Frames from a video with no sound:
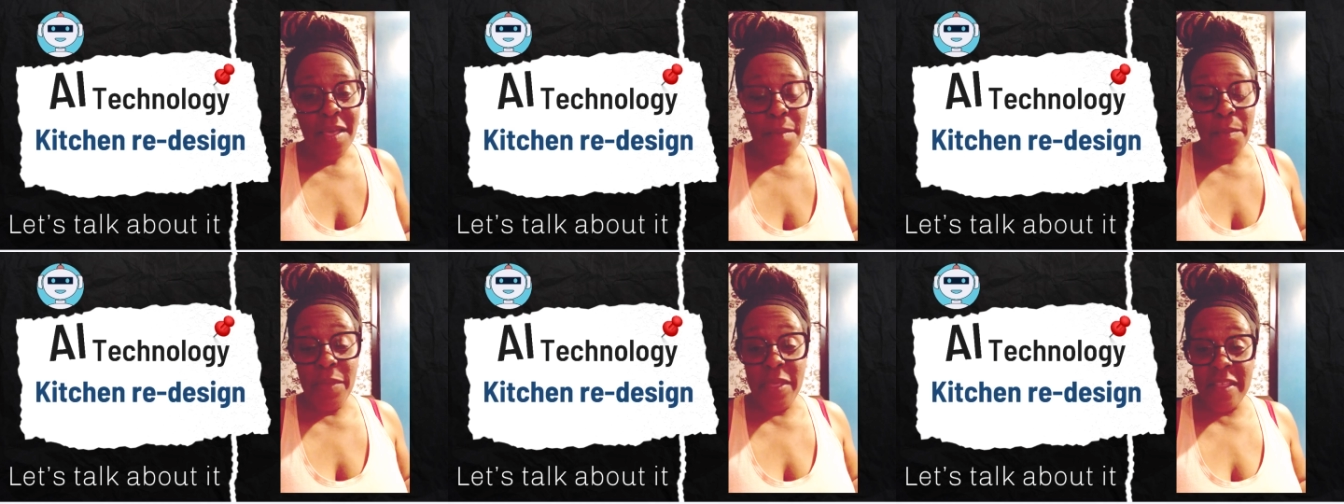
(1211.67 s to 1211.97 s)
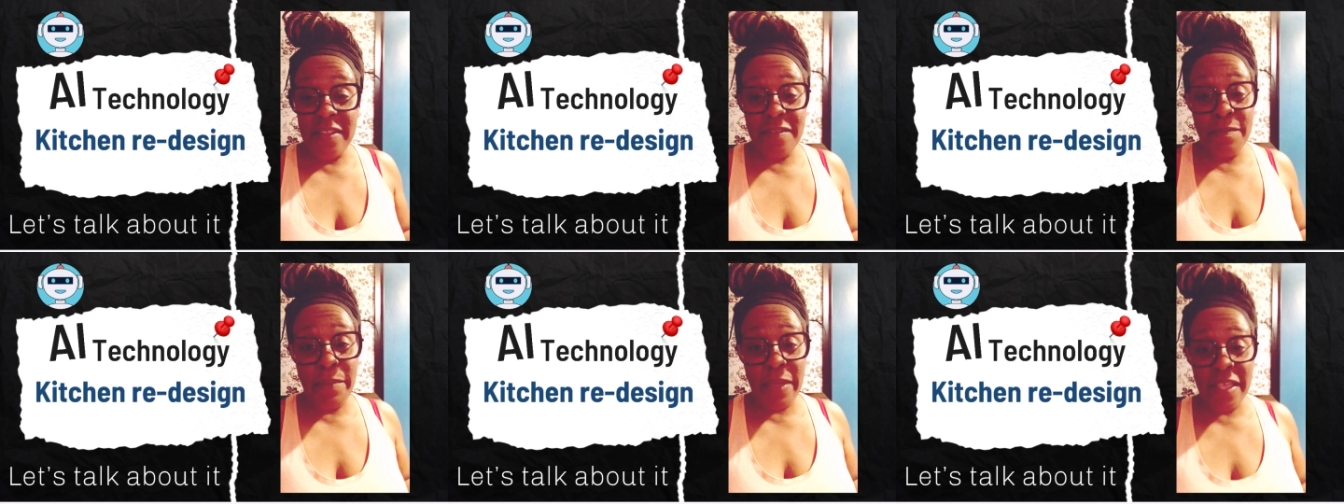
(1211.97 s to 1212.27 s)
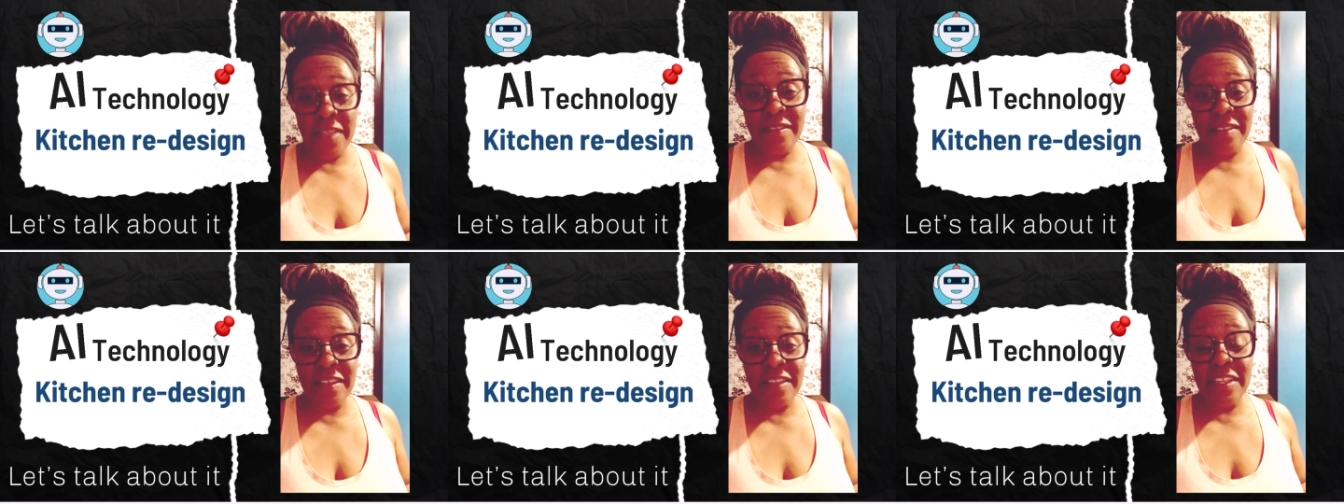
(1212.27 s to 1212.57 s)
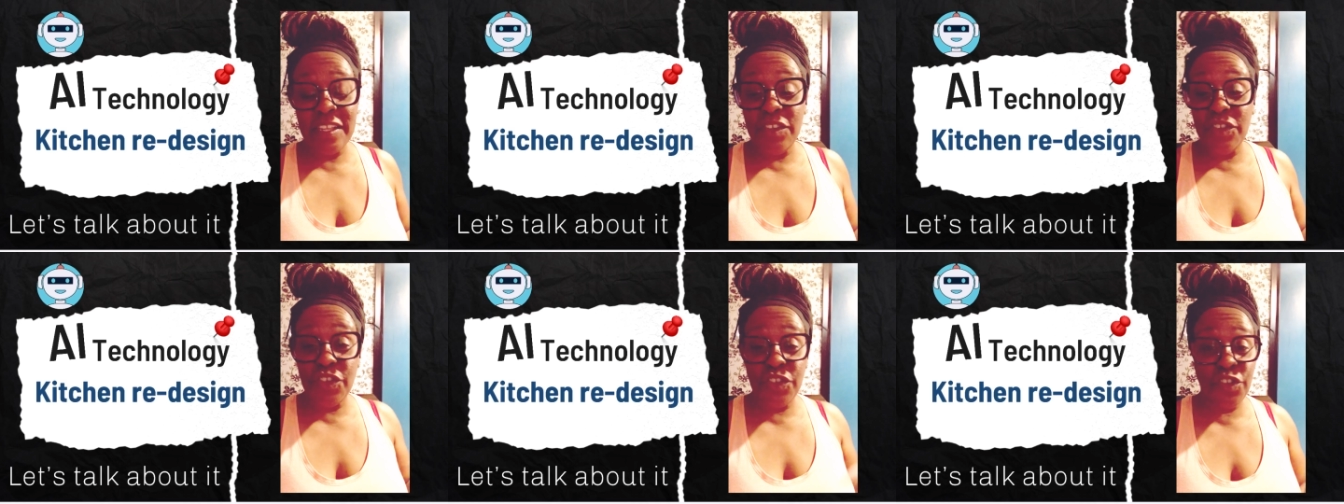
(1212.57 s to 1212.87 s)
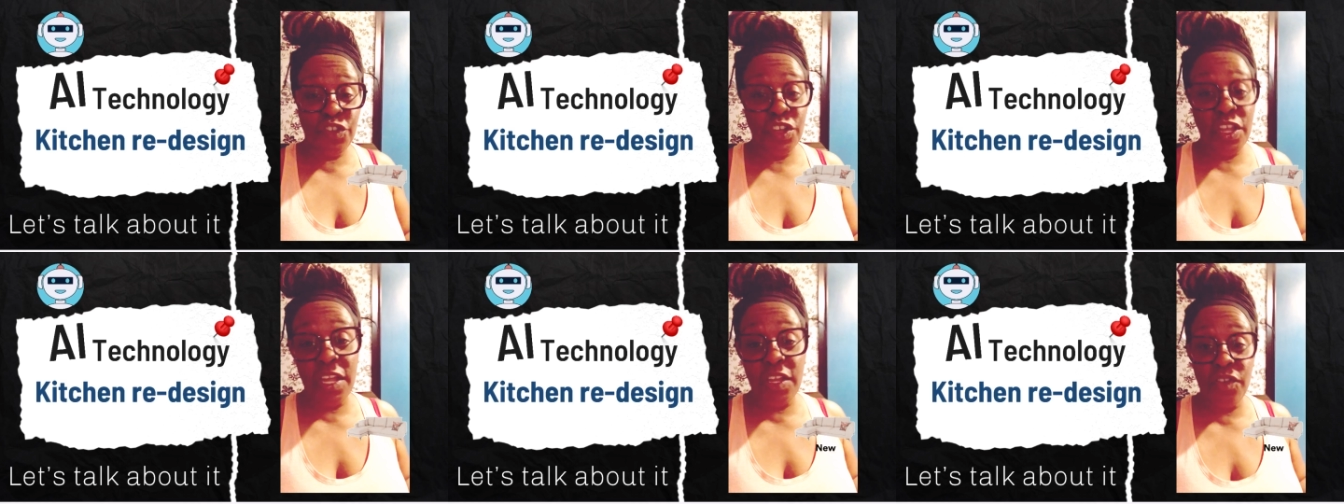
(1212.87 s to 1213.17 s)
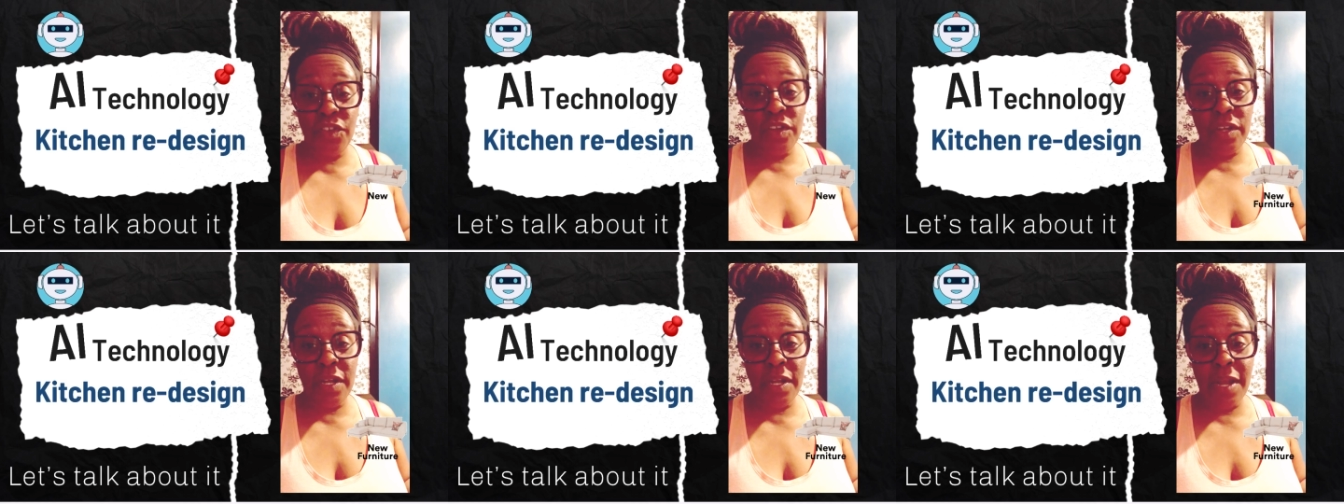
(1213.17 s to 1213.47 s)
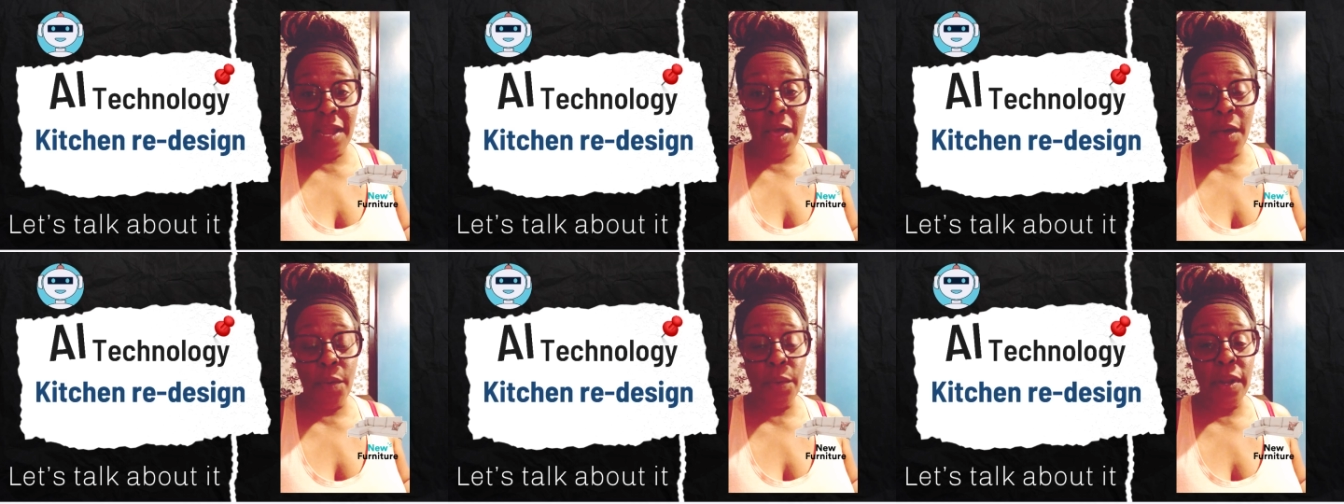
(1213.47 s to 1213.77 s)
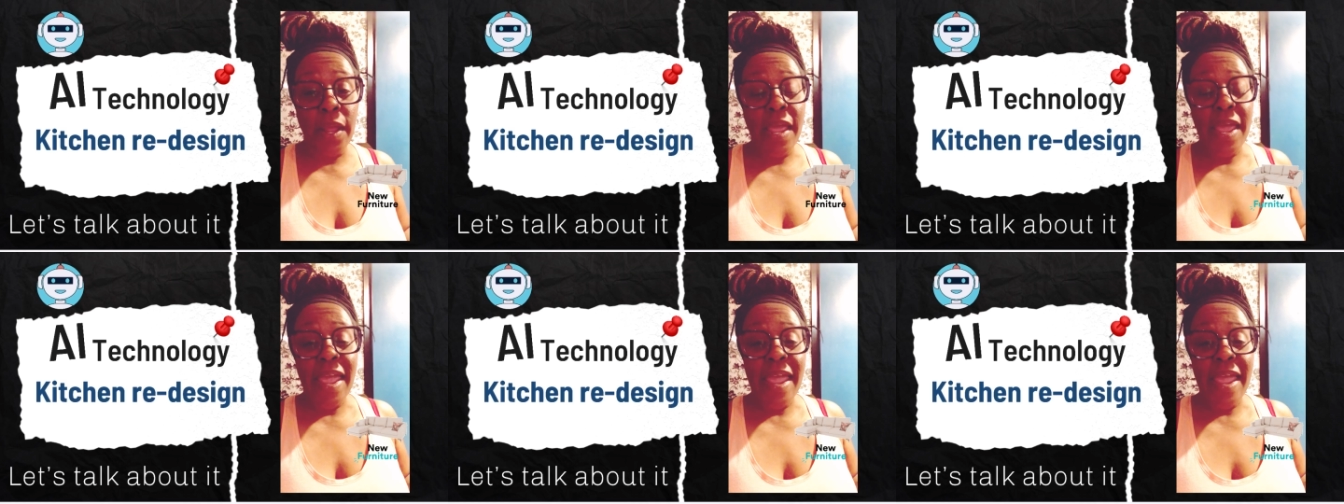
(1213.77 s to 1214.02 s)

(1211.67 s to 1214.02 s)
It's basically just changing it out.